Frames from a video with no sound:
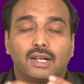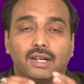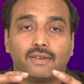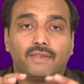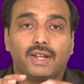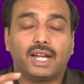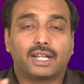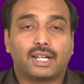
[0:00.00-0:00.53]

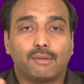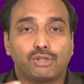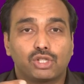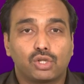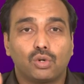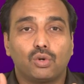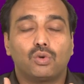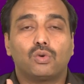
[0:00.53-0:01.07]
When it comes
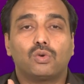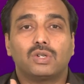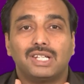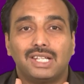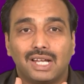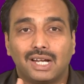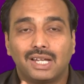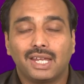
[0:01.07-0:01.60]
to
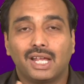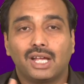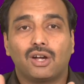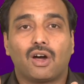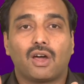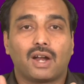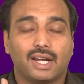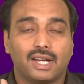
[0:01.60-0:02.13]
learning
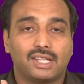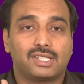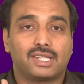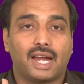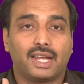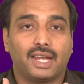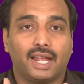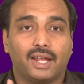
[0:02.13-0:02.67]
or
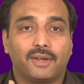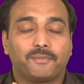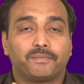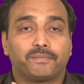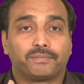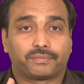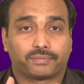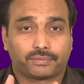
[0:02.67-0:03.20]
understanding,
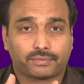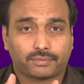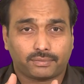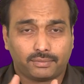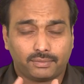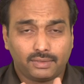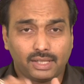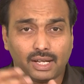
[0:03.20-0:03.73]

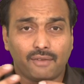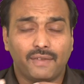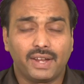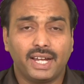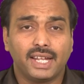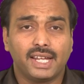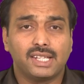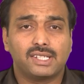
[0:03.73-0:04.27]
when
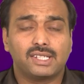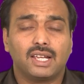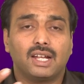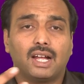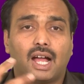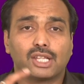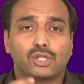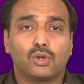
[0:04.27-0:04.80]
it is
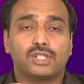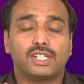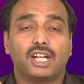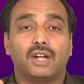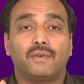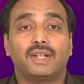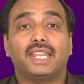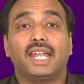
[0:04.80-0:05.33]

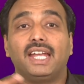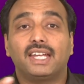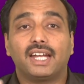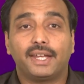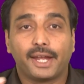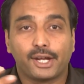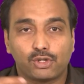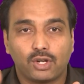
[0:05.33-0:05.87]
associated with
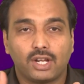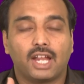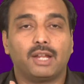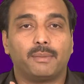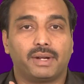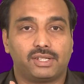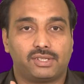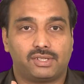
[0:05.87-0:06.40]
intertextual
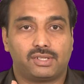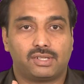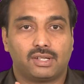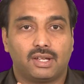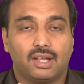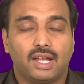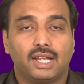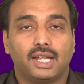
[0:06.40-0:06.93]
elements,
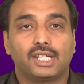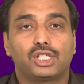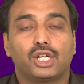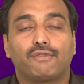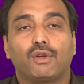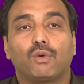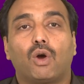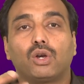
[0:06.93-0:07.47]
let's say
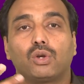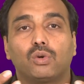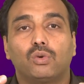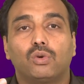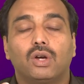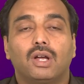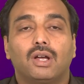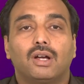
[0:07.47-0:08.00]
if you want
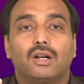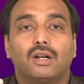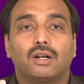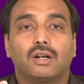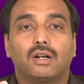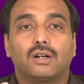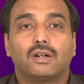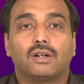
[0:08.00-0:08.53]
to
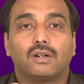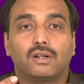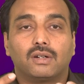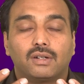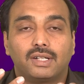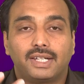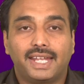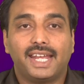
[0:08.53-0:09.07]

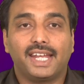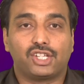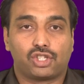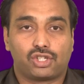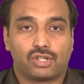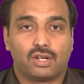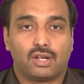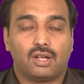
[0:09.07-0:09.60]

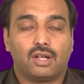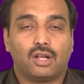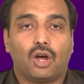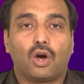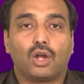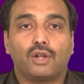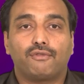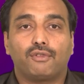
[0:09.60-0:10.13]
teach
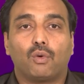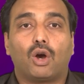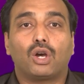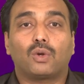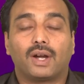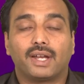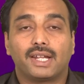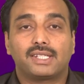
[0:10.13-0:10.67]
or if you want
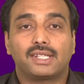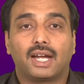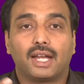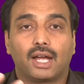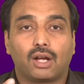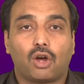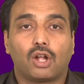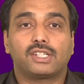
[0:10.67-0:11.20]
to understand
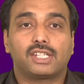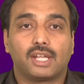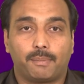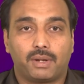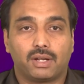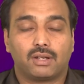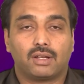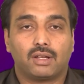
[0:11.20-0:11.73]
a
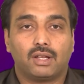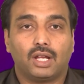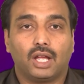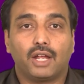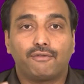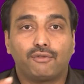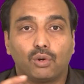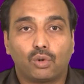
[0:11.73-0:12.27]
concept,
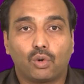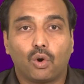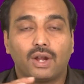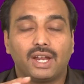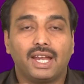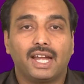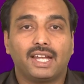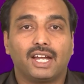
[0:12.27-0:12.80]
if you
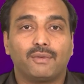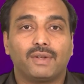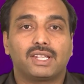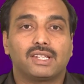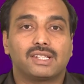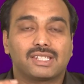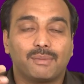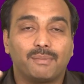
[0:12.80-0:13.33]
correlate it
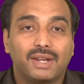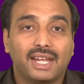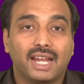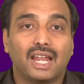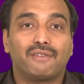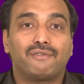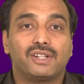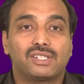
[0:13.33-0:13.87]
with some real
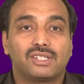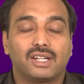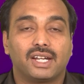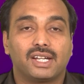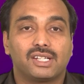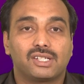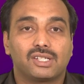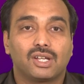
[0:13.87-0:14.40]
life
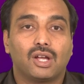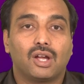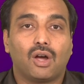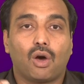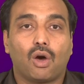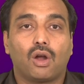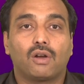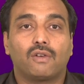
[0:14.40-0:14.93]
incidents
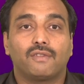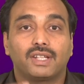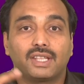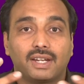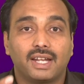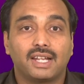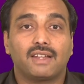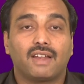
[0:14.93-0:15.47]
or with
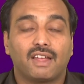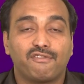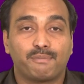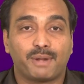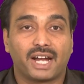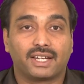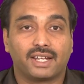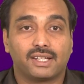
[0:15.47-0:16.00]
real life
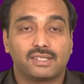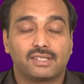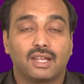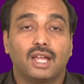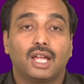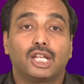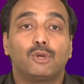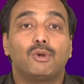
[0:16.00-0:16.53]
practice,
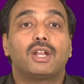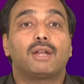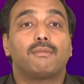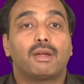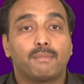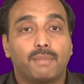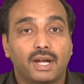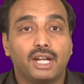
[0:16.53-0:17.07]
you will
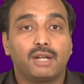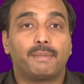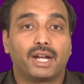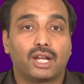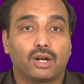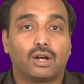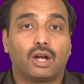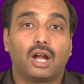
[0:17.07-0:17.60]
remember it
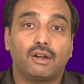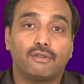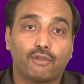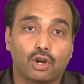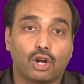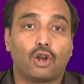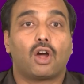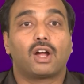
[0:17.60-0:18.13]
better and
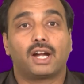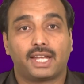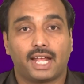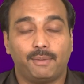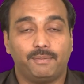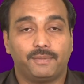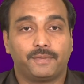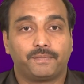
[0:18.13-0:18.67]
for a longer time.